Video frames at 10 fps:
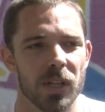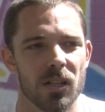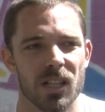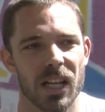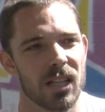
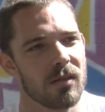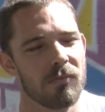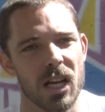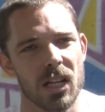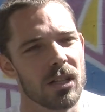Because I guess the
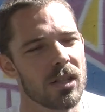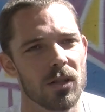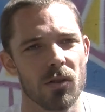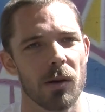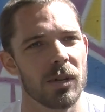media is
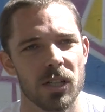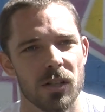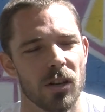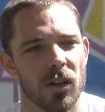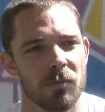still coming to
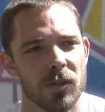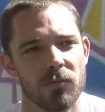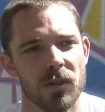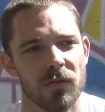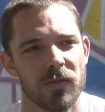terms
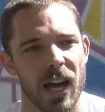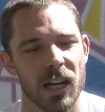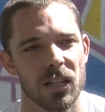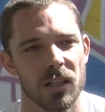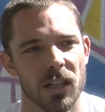with the
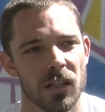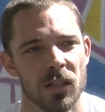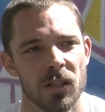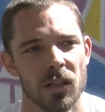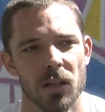fact that,
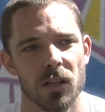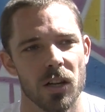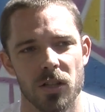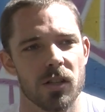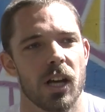
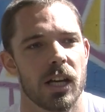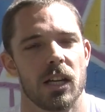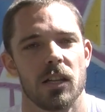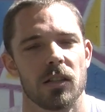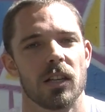just like
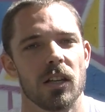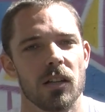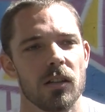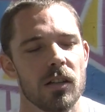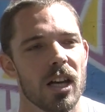anything,
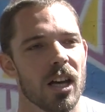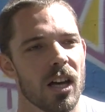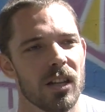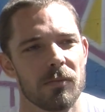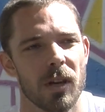
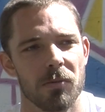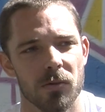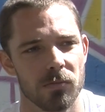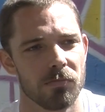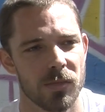there's
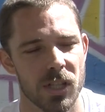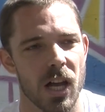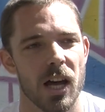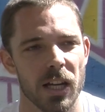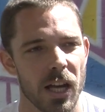people
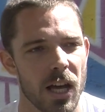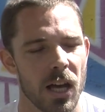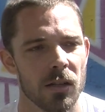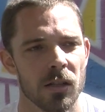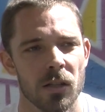starting
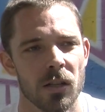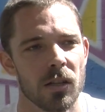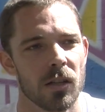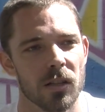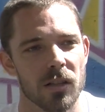out,
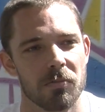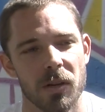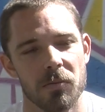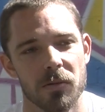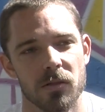there's
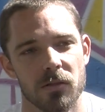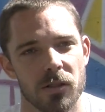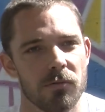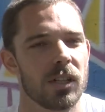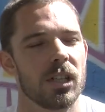people
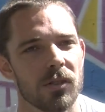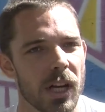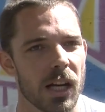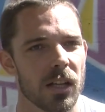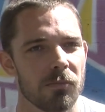that are really good
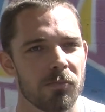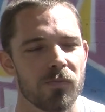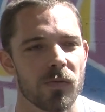at it,